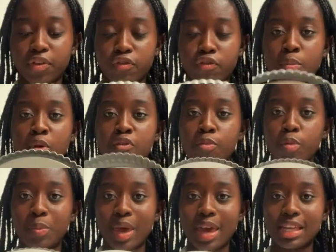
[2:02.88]
removable
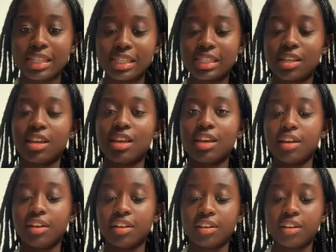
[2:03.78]
base.
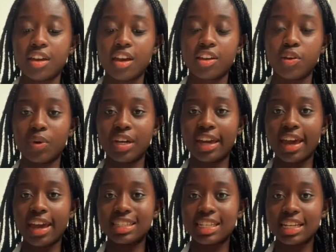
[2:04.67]
You want to
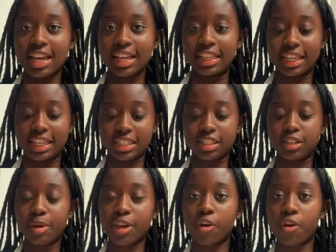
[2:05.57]
get a tin like this to
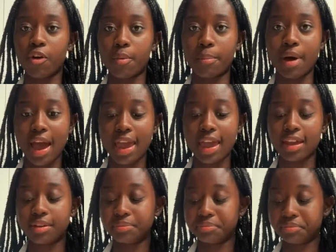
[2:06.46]
make your pie in.